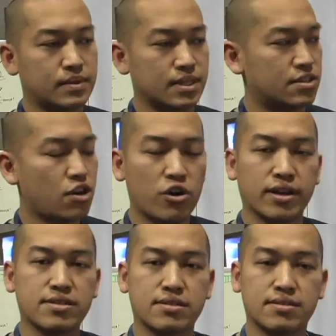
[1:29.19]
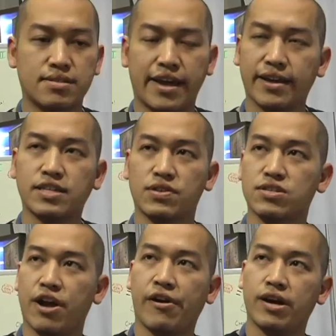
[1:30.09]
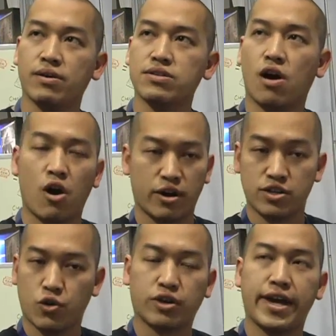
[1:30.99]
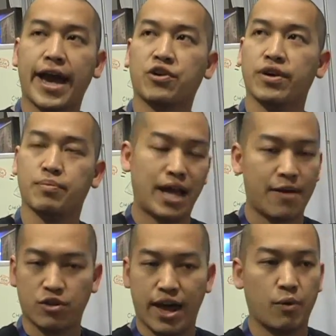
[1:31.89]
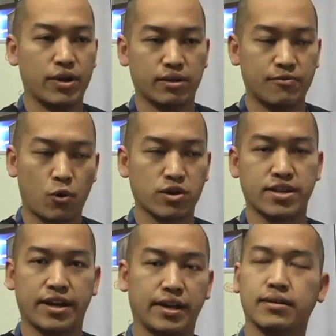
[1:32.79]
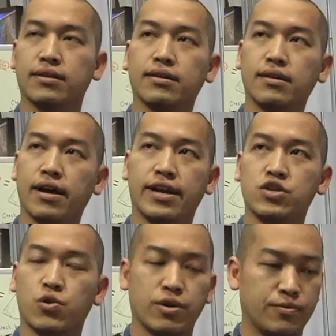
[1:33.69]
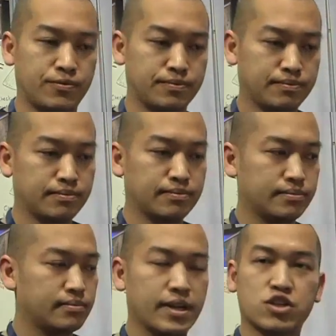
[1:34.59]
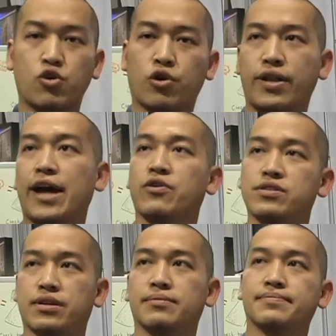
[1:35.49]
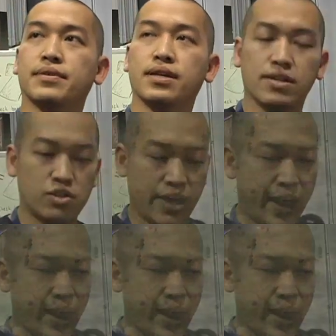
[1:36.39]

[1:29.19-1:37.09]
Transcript: starting settings of the scenarios are historically accurate, but after that, we don't enforce any sort of historical accuracy. So the